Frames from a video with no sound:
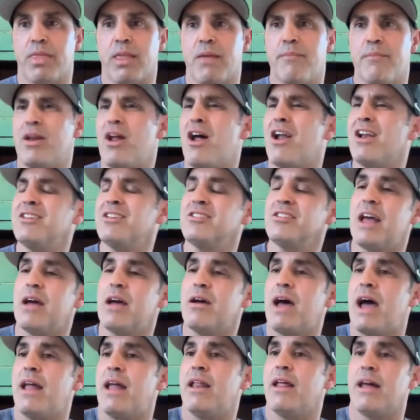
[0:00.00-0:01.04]
But honestly,
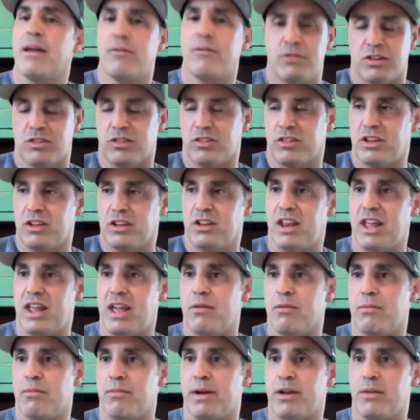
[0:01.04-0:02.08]
I was listening today
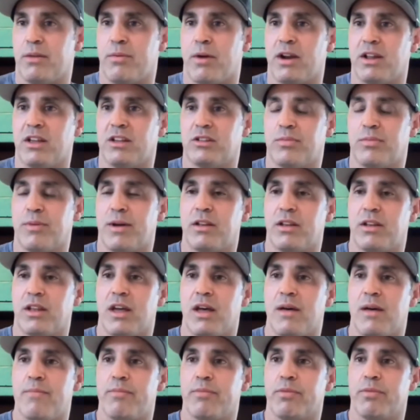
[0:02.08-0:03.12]
about your podcast about
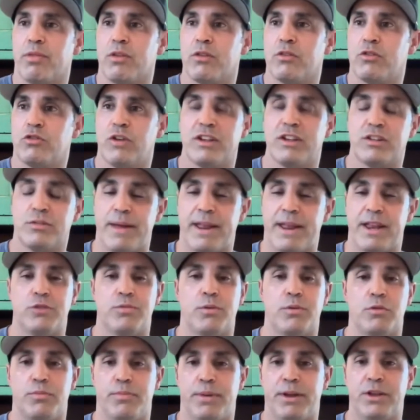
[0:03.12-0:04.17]
stress
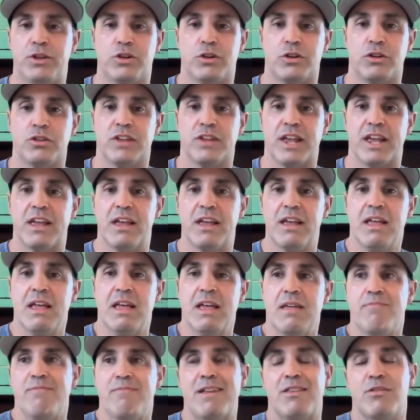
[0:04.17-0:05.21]
management with pitchers. Like
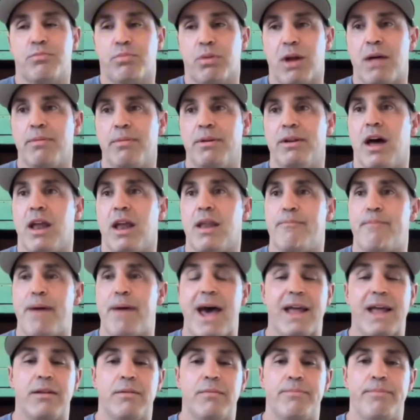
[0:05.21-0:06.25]
it's probably not a
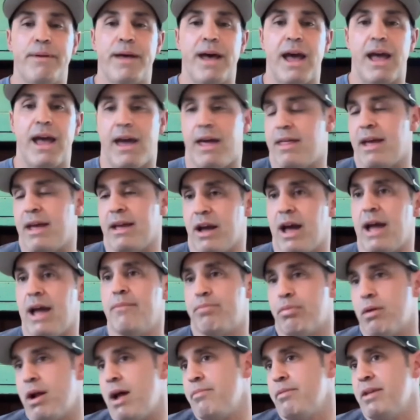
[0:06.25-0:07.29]
bad. I
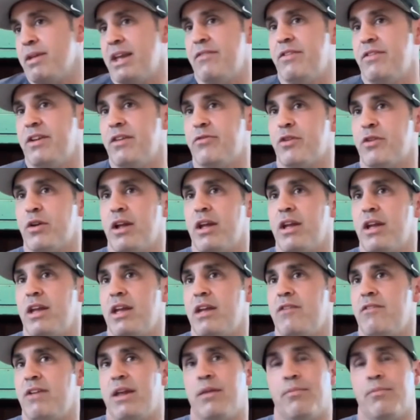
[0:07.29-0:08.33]
probably even if they're
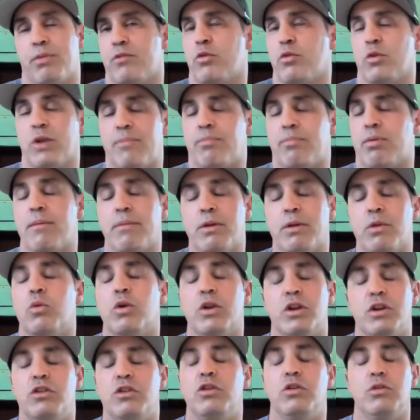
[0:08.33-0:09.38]
even in a perfect world, I probably
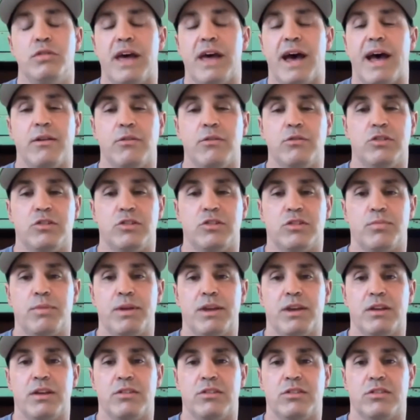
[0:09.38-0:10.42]
would do that. It's just
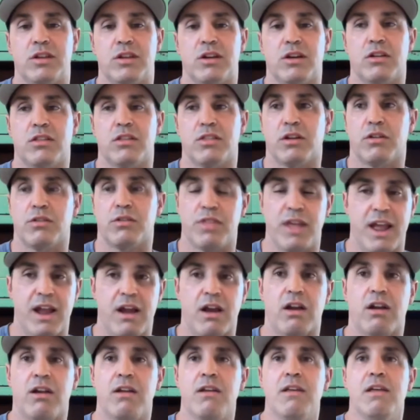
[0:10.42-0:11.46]
because they're
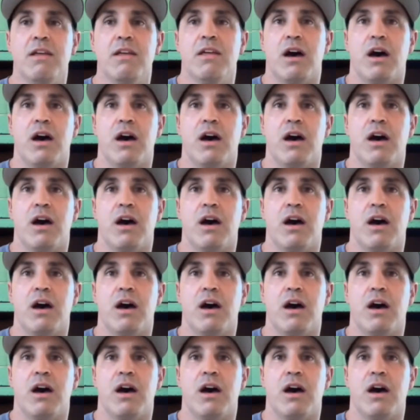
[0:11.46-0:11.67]
there.